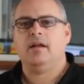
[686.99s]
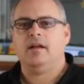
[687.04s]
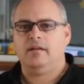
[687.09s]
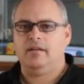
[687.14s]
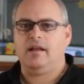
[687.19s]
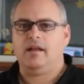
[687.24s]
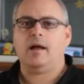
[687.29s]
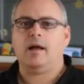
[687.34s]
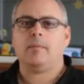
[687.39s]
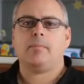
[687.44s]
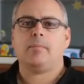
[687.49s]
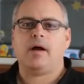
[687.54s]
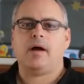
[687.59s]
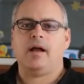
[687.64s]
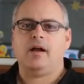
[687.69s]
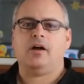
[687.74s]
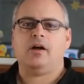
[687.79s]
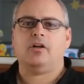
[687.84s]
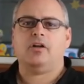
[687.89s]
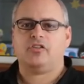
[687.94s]
Not by
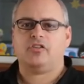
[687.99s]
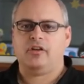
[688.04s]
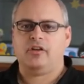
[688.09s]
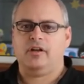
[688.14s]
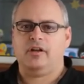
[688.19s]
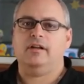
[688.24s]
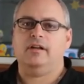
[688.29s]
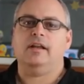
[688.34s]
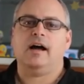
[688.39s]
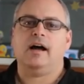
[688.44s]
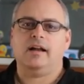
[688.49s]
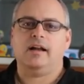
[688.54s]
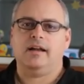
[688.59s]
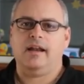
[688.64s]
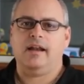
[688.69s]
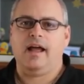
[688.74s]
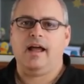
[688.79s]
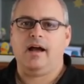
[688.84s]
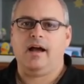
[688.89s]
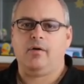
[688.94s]
us, not
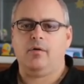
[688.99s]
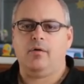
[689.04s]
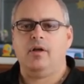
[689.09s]
now.